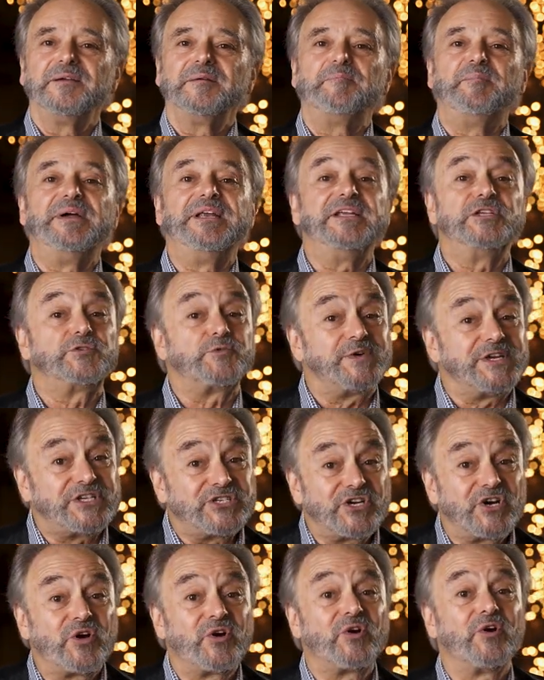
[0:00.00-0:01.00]
But his
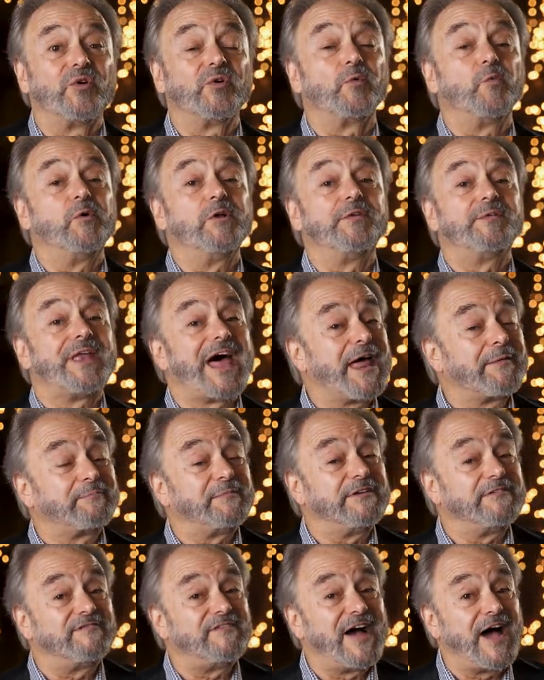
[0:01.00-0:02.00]
return will not
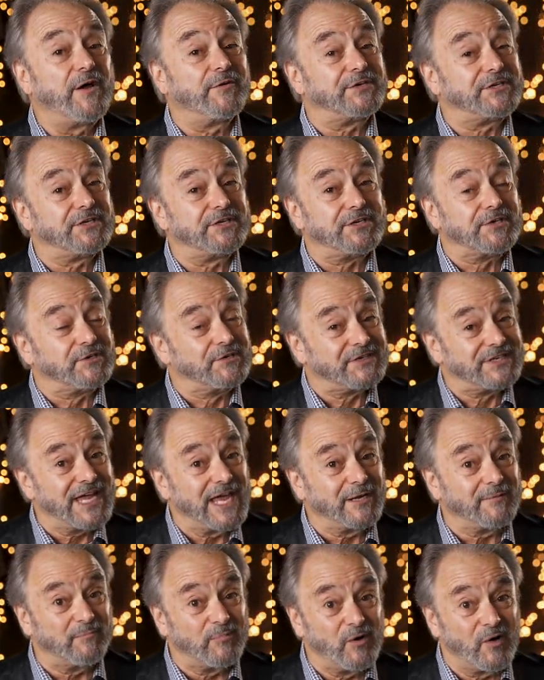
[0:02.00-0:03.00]
be found in your
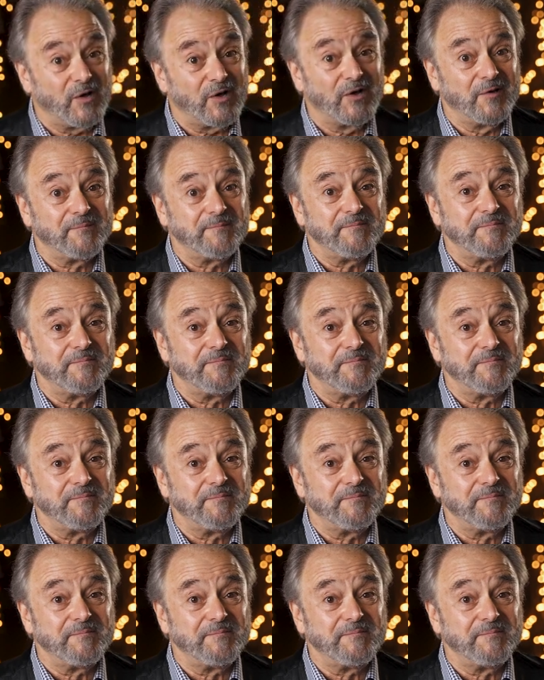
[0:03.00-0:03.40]
date book.